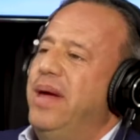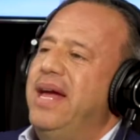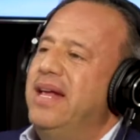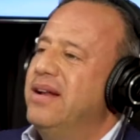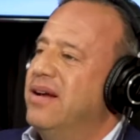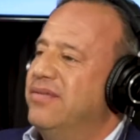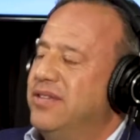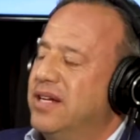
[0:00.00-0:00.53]
big
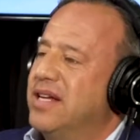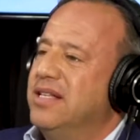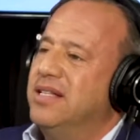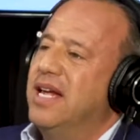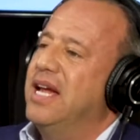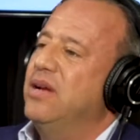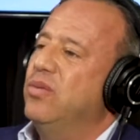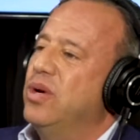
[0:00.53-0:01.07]
enough to
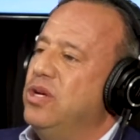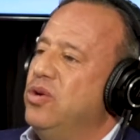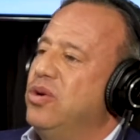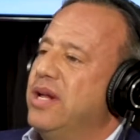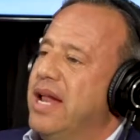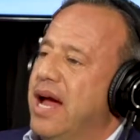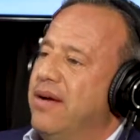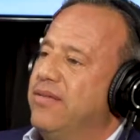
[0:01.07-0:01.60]
contain what you
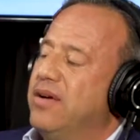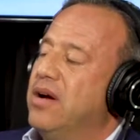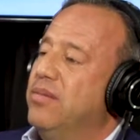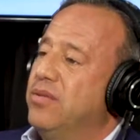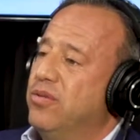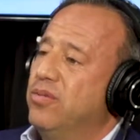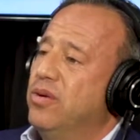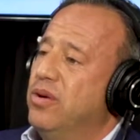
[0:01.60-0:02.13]
can have come
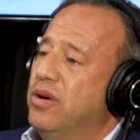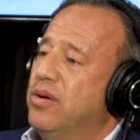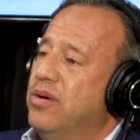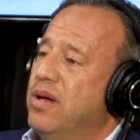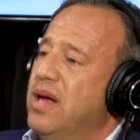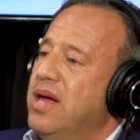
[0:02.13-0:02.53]
through you.